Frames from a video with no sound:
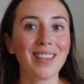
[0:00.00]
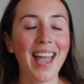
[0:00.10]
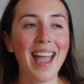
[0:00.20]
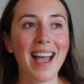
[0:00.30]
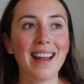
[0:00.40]

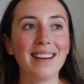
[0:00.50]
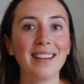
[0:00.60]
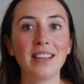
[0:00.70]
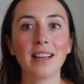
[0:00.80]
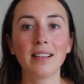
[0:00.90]
And
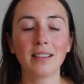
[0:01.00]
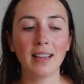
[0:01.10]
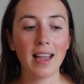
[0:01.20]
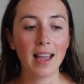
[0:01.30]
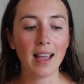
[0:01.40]

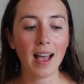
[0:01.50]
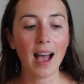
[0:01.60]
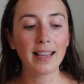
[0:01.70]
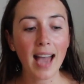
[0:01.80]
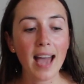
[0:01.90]

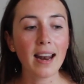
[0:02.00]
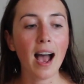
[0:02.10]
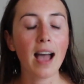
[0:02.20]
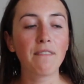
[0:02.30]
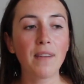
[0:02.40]
again,
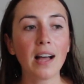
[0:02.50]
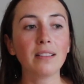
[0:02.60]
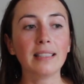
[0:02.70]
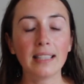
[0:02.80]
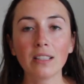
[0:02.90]
I
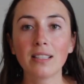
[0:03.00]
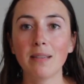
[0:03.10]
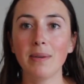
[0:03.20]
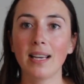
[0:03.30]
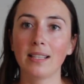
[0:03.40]
felt
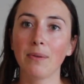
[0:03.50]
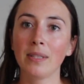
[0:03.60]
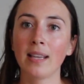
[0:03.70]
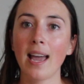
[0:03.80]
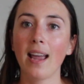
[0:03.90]
guilty because it
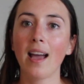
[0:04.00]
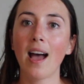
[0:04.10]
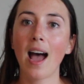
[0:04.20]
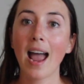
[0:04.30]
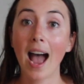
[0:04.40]
was like,
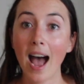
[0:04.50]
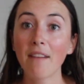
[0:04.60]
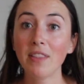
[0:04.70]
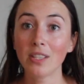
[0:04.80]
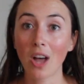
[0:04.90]
I
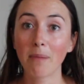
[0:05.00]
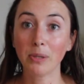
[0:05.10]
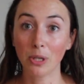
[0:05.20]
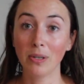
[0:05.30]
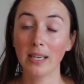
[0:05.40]
have this
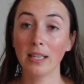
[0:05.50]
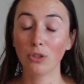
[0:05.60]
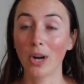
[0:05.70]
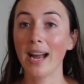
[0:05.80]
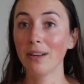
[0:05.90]
opportunity to
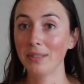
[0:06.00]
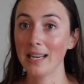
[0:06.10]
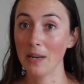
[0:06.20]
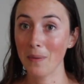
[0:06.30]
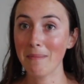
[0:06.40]
try out
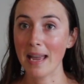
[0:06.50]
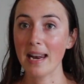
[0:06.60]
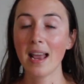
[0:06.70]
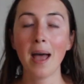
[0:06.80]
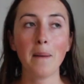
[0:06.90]
dating
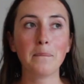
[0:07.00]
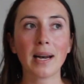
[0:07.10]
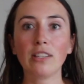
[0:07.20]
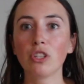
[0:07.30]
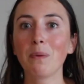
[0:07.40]
women, but
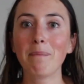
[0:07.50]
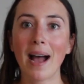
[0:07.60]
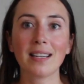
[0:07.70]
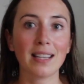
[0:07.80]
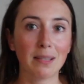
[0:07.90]
I just went
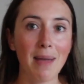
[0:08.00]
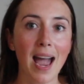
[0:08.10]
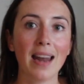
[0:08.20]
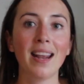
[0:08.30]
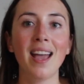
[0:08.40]
back to this
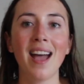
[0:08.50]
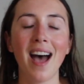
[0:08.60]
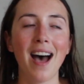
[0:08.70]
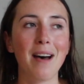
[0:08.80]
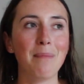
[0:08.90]
man.
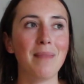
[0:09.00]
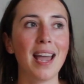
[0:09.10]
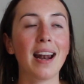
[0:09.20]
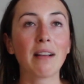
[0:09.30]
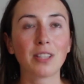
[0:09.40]
Um,
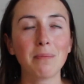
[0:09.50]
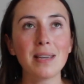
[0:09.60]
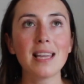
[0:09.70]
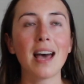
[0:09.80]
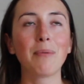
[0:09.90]
and to
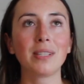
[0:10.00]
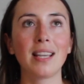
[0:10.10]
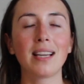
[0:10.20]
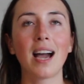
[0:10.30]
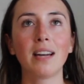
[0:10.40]
me, that was
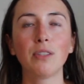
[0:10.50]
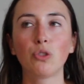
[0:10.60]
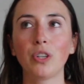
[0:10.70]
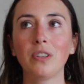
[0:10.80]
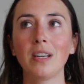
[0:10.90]
like kind of a
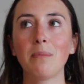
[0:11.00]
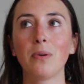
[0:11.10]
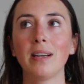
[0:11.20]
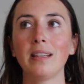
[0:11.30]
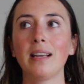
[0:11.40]
triggering
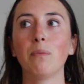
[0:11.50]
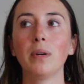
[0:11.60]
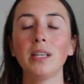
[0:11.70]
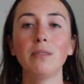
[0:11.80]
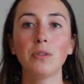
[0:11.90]
point. Like,
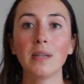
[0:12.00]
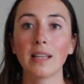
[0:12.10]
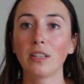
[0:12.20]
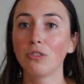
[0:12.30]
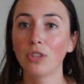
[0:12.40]
what are you doing?
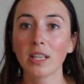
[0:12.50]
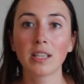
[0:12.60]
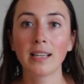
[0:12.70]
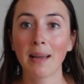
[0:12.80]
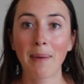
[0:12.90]
Like, you're just
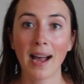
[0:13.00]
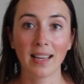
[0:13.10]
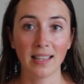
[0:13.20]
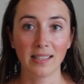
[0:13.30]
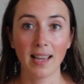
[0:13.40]
going to get back
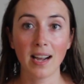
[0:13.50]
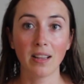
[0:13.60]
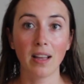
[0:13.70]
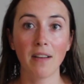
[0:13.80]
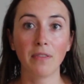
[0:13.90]
in this
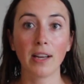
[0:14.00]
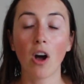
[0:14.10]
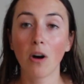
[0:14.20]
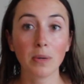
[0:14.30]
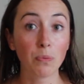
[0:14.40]
cycle of like
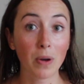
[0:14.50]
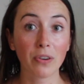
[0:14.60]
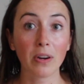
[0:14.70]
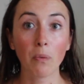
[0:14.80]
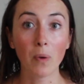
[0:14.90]
always
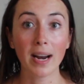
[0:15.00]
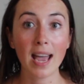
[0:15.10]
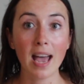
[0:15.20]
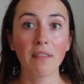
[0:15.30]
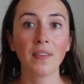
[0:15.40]
wondering what
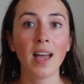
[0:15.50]
if.